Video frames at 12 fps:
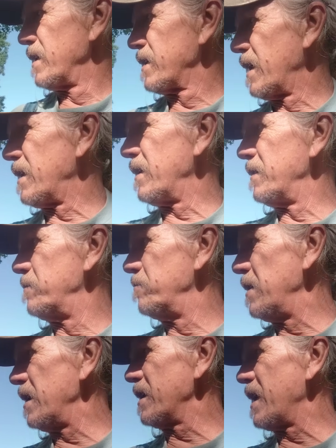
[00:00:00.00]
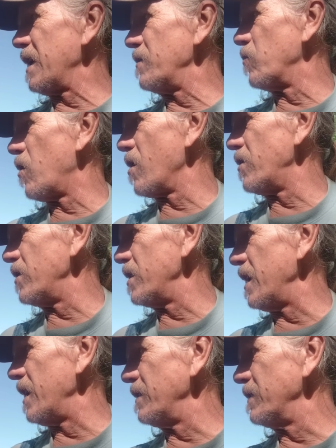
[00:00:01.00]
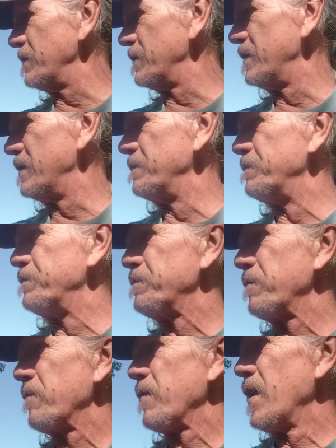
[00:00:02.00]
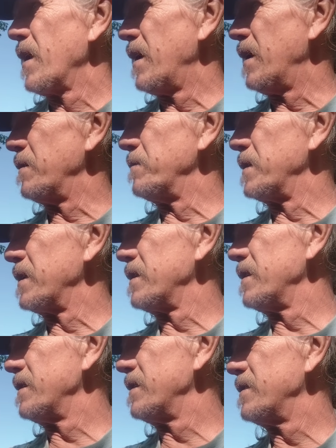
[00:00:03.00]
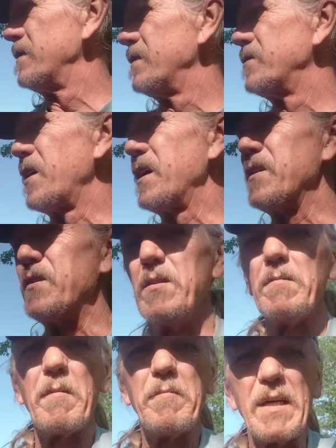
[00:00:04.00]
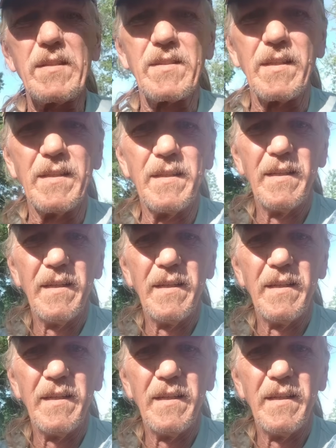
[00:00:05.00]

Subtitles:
kind of mitigating water today. Trying to do my best to